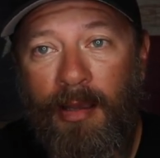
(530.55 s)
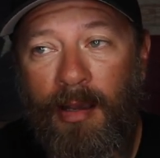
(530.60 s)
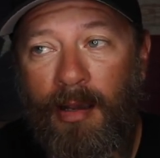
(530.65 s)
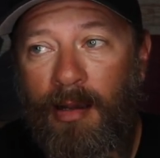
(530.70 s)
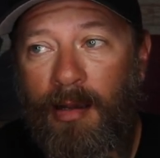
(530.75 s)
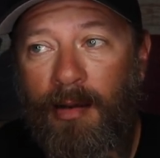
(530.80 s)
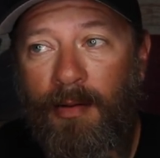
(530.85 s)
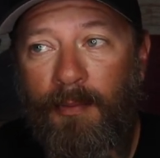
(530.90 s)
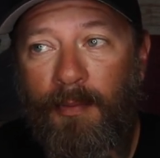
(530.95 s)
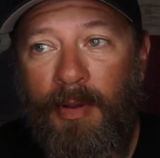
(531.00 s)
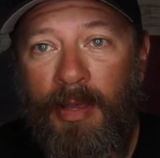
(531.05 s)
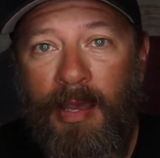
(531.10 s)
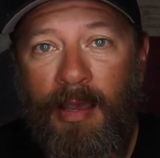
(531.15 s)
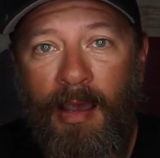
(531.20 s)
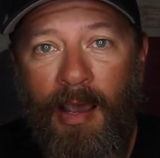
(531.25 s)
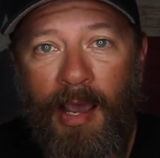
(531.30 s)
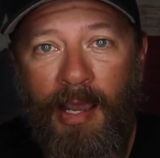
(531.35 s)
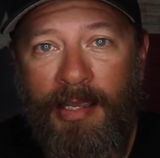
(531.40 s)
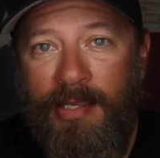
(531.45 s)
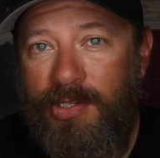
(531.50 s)

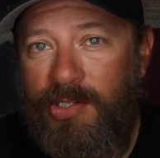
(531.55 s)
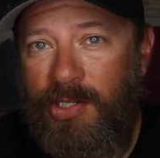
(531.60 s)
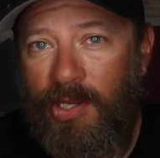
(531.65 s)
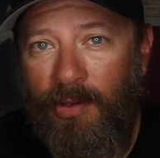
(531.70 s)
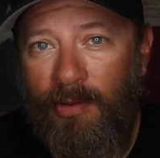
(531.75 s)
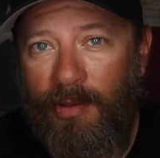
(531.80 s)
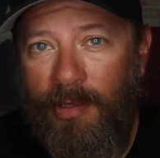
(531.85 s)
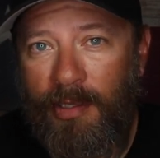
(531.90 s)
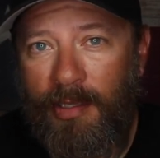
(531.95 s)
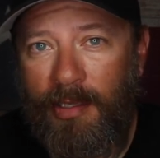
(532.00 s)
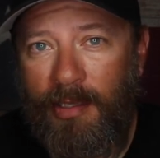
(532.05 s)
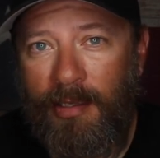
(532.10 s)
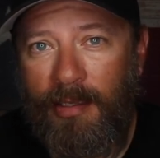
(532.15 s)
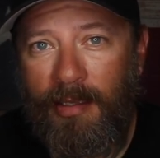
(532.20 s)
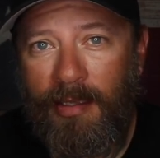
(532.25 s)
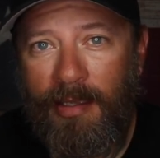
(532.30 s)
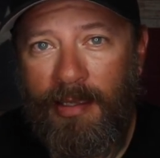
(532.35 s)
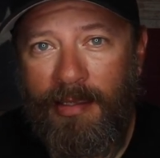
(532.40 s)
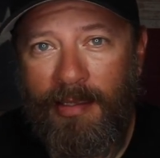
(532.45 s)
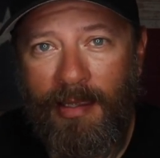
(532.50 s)
I can
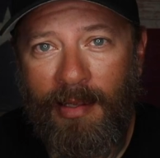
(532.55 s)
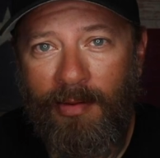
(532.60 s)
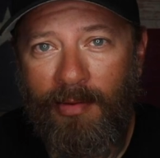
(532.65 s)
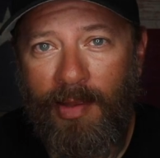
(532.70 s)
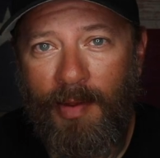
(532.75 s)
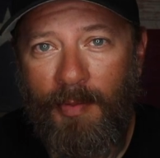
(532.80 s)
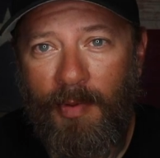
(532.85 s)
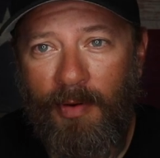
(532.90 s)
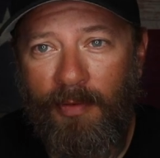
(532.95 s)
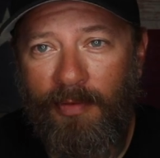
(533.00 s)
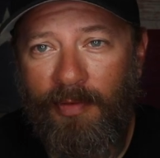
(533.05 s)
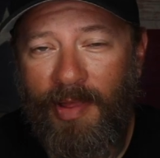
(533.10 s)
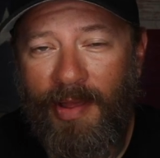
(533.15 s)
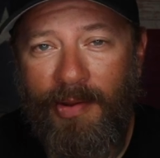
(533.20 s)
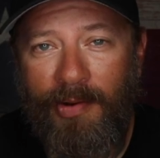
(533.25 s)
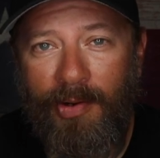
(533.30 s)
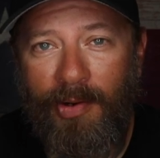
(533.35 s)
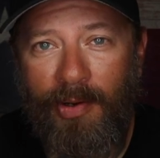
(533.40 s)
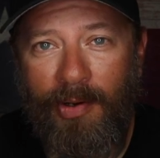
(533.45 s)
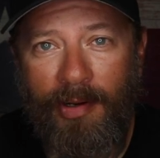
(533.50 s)
generally get a limit of
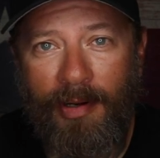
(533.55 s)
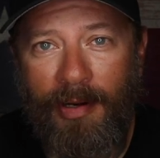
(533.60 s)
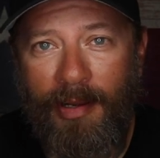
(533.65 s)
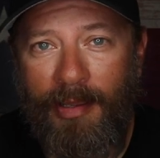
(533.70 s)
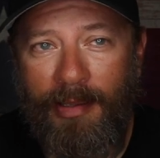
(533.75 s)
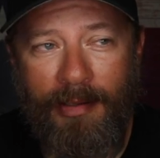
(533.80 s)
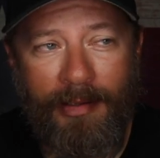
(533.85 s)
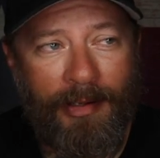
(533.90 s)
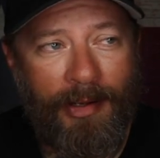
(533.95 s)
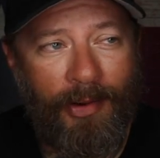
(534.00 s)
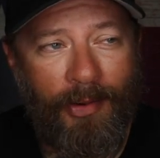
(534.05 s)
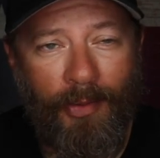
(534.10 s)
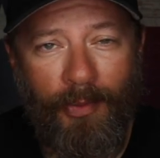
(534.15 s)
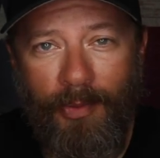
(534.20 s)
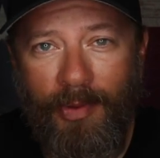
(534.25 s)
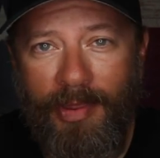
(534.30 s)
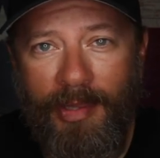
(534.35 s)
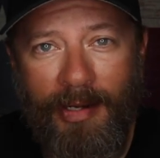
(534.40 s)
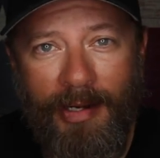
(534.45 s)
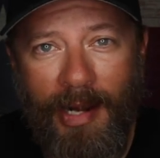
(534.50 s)
flounder, you know,
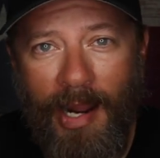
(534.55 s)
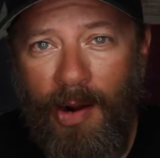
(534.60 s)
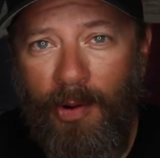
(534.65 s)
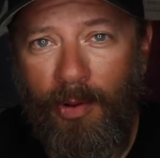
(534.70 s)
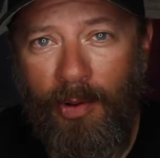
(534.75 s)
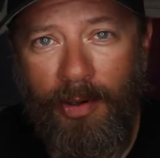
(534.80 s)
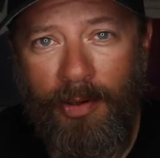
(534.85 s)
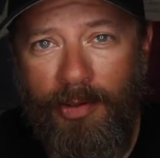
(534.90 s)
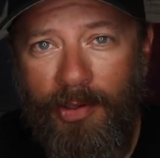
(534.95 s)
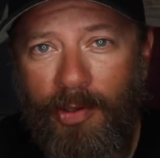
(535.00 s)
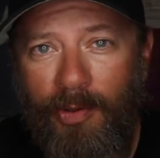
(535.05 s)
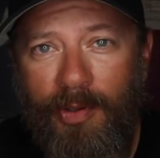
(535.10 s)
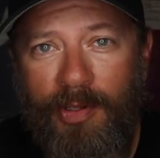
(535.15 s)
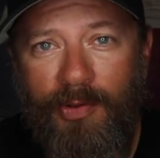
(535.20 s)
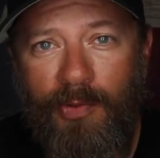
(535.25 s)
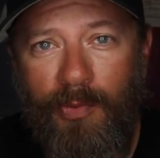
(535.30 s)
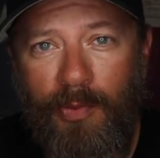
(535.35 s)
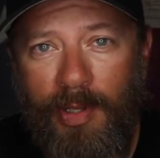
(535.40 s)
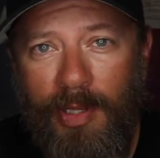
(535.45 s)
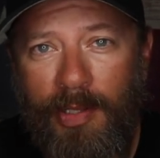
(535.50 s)
within an hour or two.
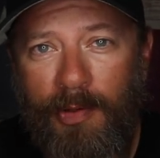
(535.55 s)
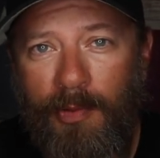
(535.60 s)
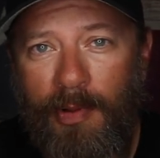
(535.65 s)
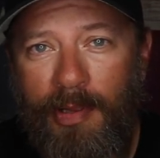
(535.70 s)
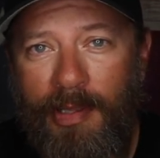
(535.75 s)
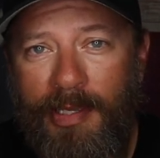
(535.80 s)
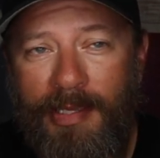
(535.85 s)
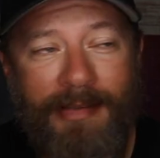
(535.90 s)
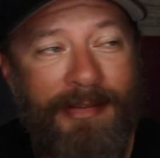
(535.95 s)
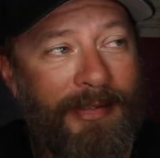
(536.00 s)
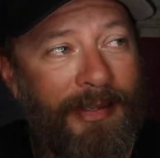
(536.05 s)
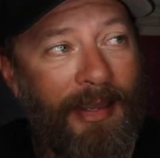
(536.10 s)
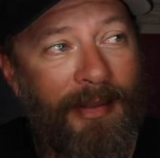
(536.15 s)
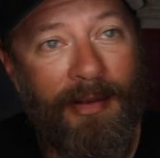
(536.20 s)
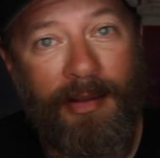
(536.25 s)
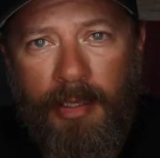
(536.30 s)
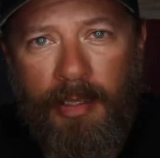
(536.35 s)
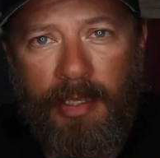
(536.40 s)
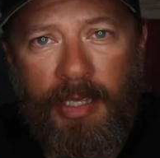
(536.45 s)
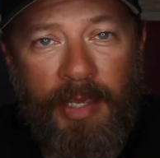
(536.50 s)
It's really, really easy.
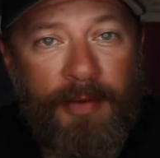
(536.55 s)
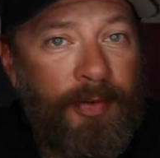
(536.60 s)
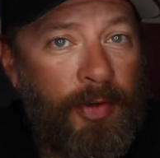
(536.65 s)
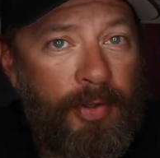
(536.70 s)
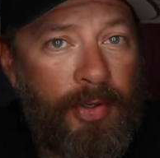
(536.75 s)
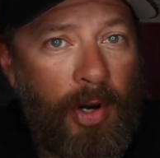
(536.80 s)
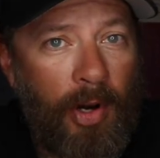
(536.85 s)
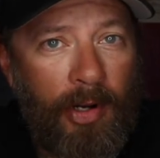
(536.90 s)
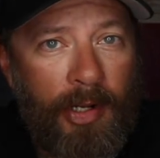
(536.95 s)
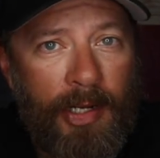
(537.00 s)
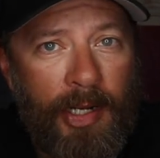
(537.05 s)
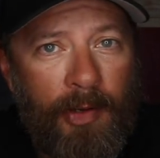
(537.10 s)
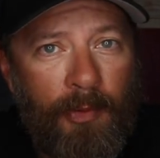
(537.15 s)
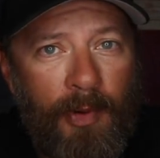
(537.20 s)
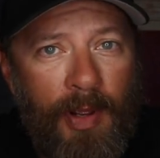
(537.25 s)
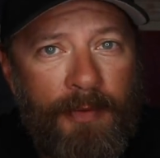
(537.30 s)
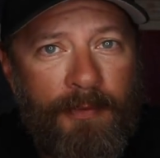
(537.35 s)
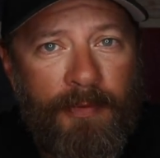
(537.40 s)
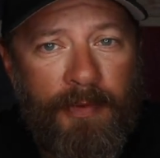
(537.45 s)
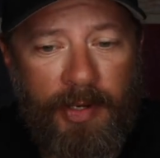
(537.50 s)
If you're targeting
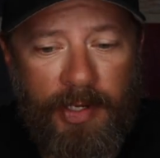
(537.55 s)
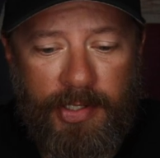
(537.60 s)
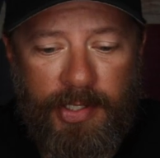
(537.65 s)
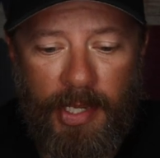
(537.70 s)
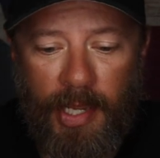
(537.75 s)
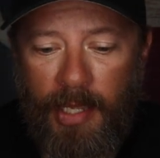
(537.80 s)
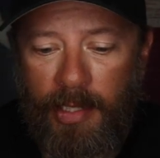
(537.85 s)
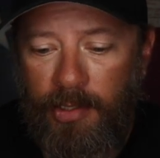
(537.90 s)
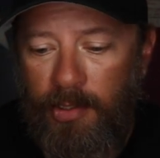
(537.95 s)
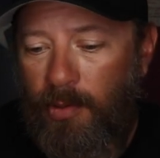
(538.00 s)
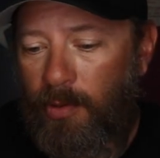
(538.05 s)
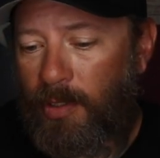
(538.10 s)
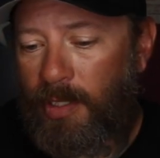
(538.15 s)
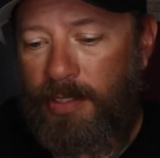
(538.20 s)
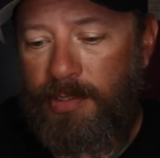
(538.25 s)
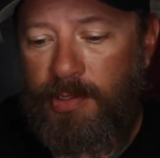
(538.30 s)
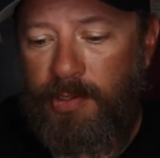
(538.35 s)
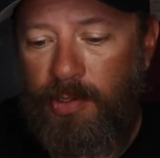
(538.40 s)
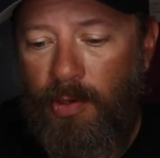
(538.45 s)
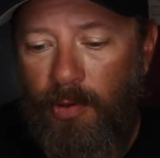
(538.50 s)
redfish and you
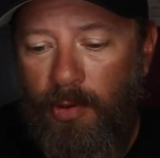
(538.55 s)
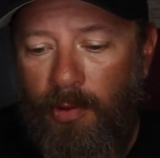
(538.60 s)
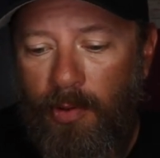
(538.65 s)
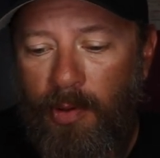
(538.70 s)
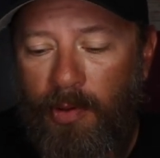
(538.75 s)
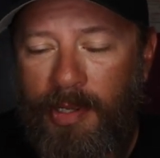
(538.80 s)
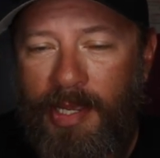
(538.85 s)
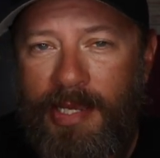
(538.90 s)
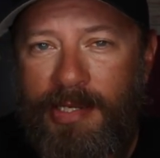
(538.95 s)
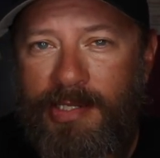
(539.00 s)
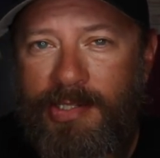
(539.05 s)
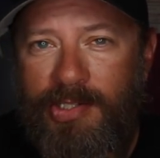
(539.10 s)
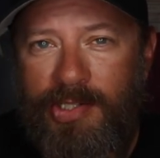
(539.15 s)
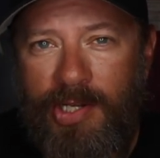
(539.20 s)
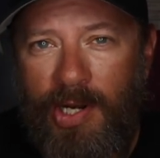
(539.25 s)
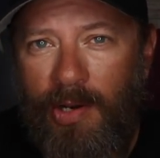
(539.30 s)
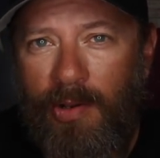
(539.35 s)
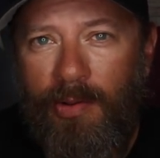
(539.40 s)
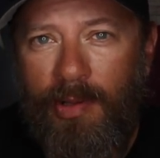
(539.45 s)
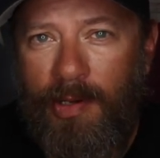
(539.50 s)
get to your location,
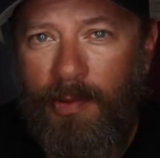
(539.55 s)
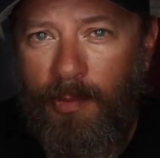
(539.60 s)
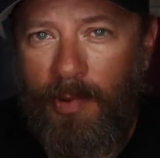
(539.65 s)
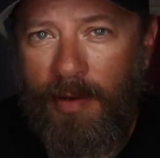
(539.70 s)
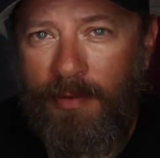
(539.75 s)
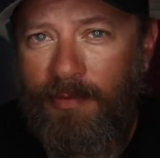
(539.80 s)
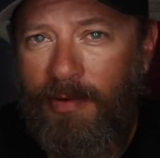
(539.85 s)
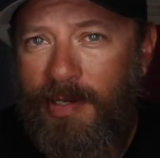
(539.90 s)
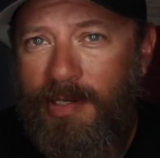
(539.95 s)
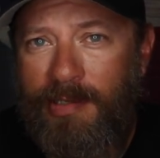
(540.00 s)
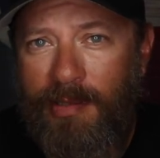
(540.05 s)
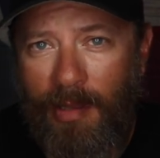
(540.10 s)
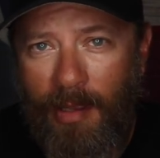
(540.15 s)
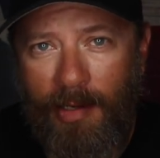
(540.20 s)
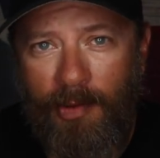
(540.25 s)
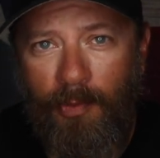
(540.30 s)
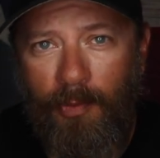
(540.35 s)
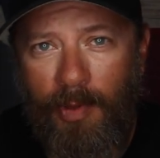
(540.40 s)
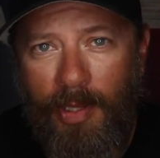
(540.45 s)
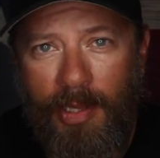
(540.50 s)
generally redfish
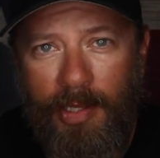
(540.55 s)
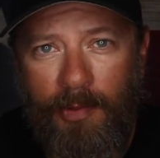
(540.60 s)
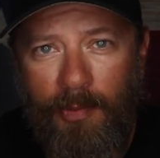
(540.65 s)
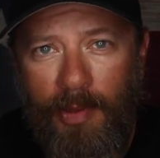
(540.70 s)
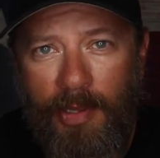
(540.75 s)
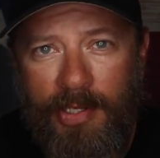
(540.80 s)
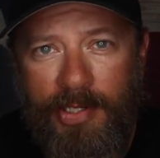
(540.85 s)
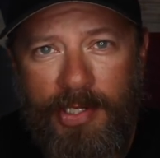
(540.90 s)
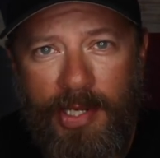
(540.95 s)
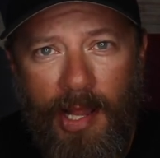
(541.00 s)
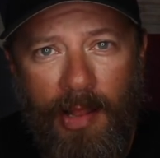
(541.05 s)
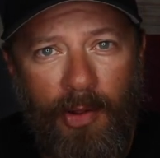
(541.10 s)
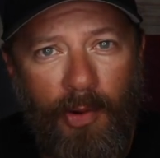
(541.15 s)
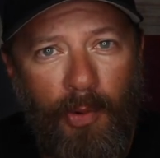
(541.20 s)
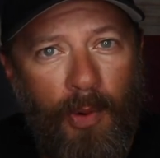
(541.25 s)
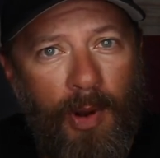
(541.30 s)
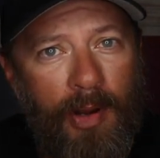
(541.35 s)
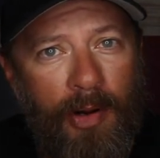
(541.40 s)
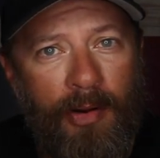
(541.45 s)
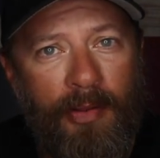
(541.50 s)
like really, really shallow
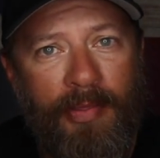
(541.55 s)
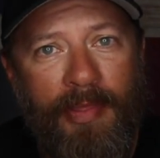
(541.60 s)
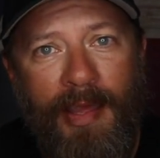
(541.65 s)
water.